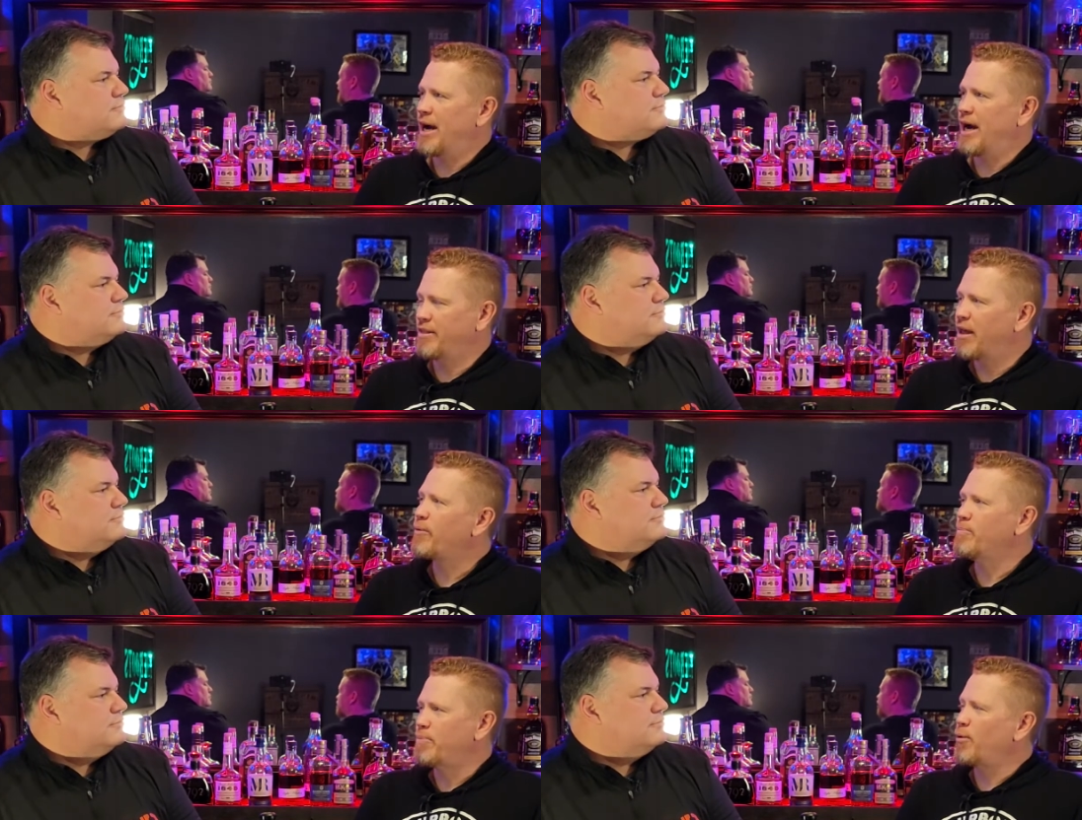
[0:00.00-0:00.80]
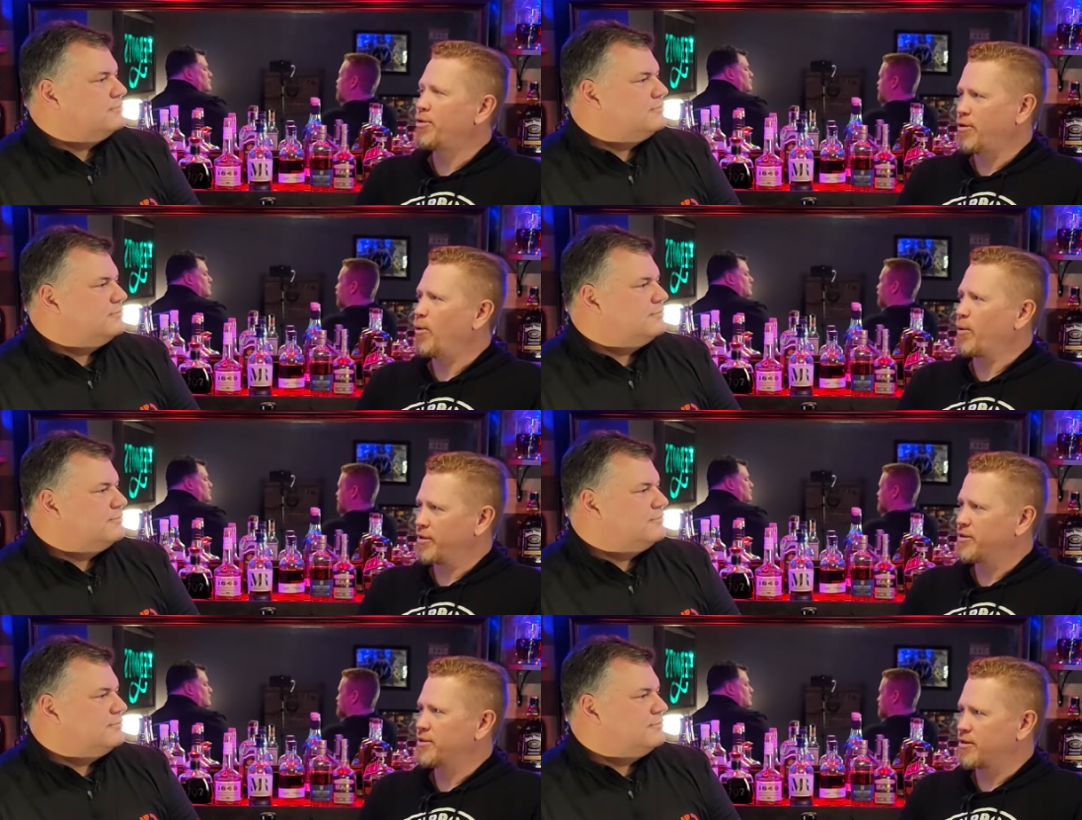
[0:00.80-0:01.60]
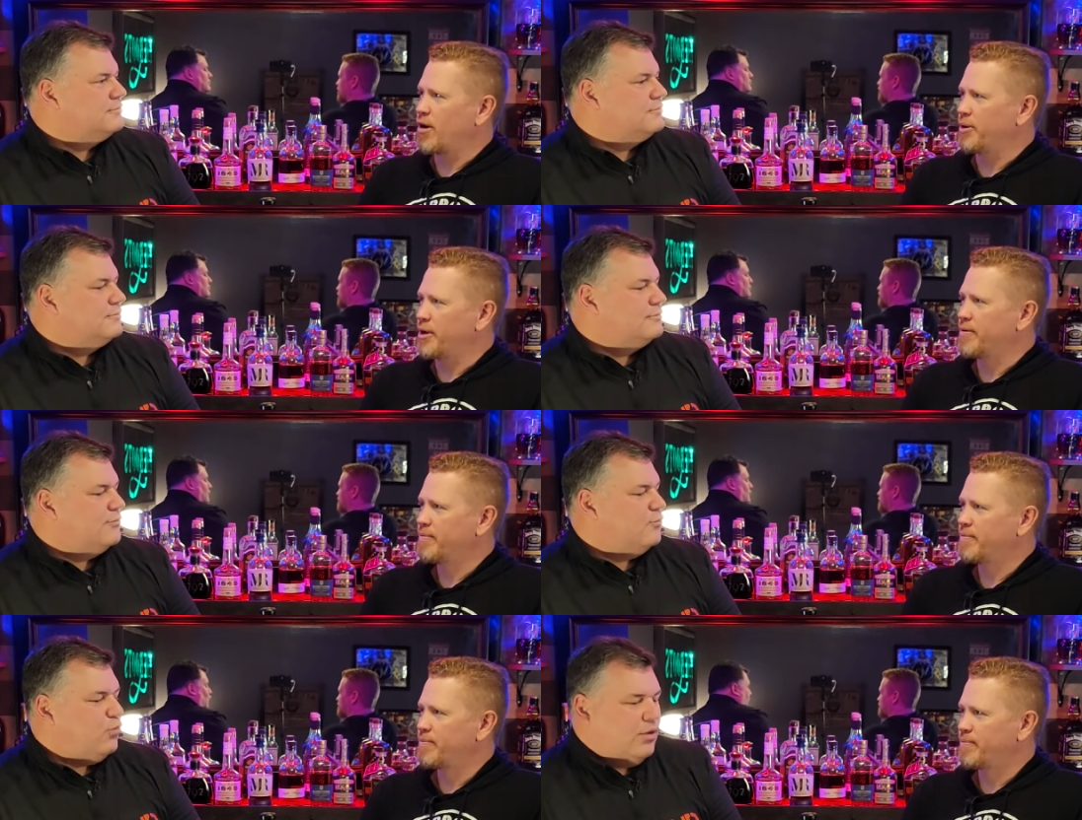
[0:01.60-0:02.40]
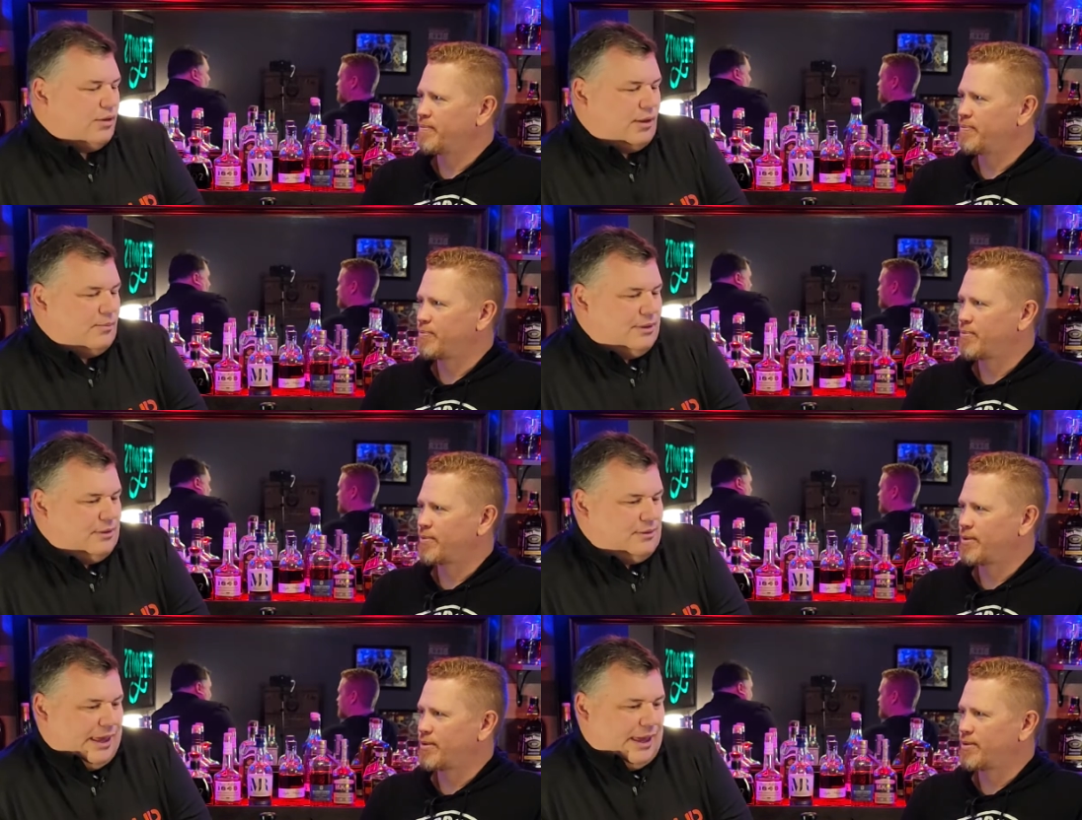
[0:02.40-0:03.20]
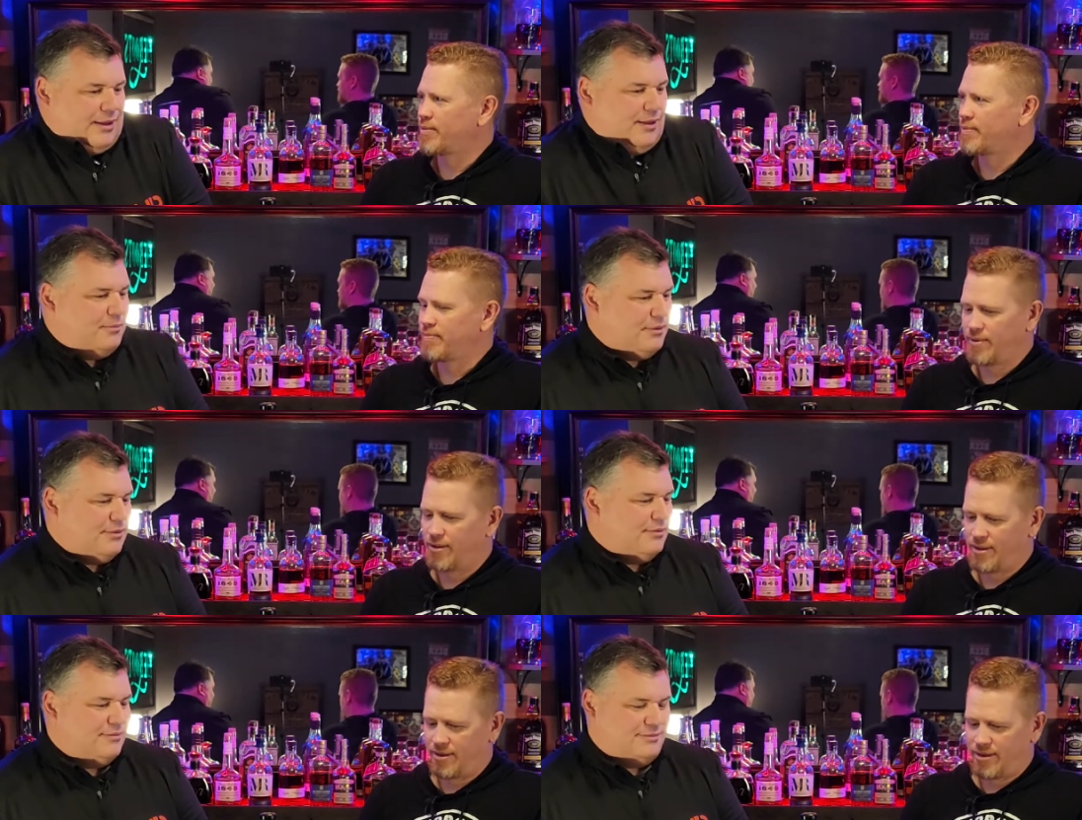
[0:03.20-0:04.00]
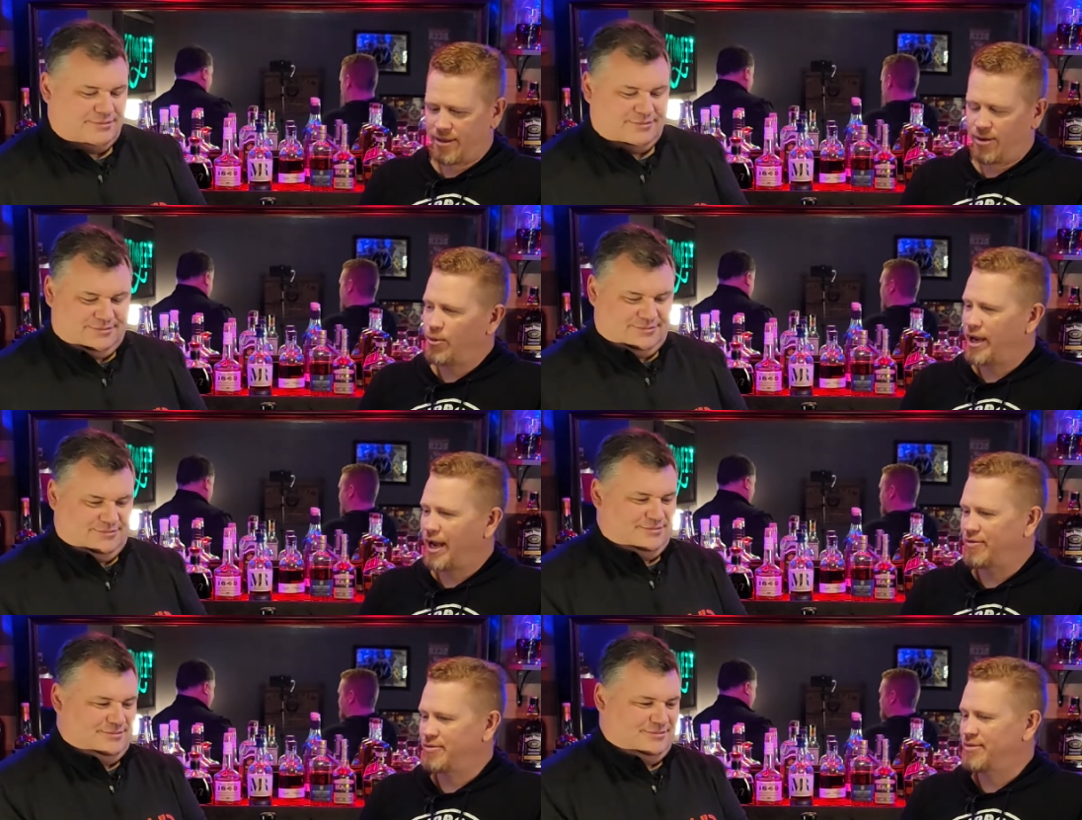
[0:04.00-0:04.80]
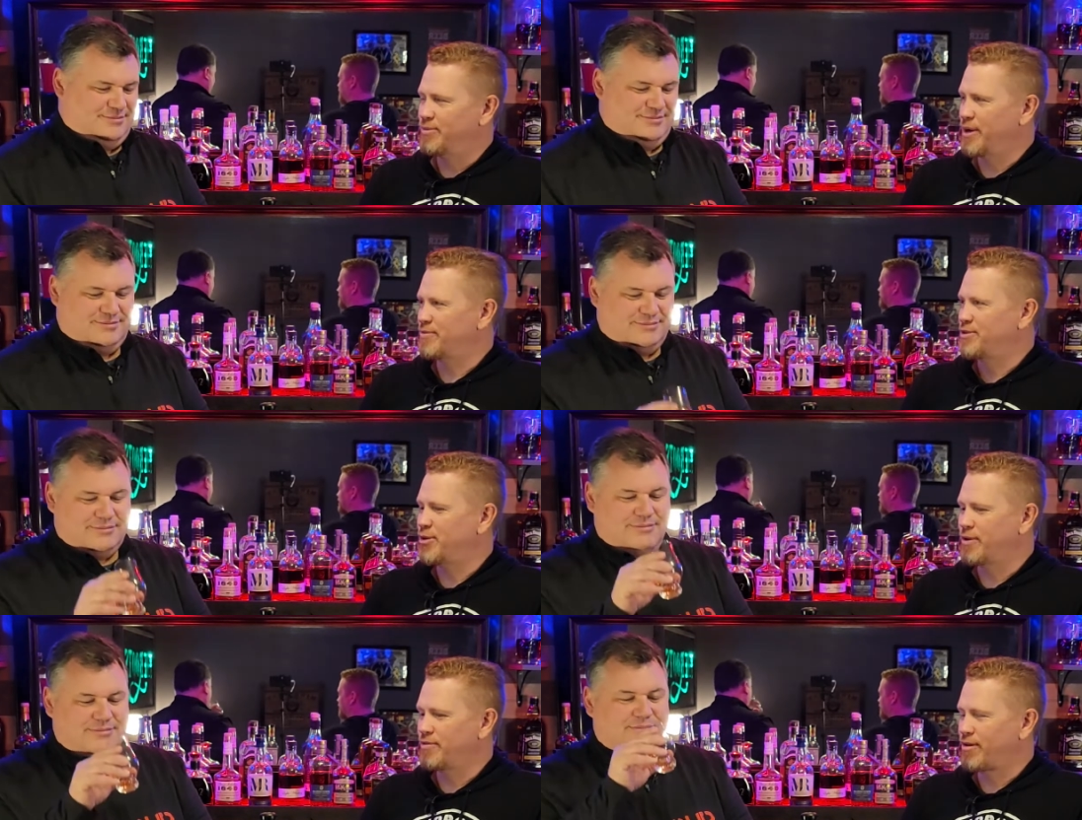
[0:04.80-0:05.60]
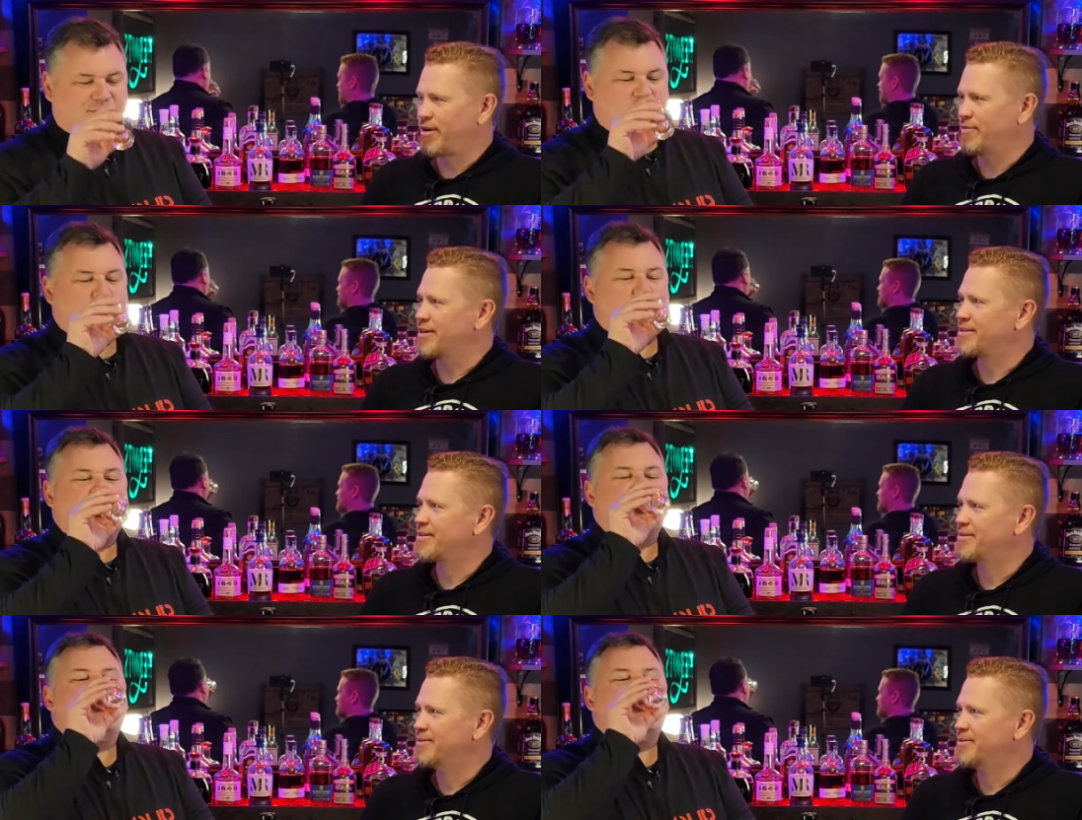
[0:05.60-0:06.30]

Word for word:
Speaker 1: I think we both know where this is going. Well, I mean, yeah, I mean, We have we have two in front of us.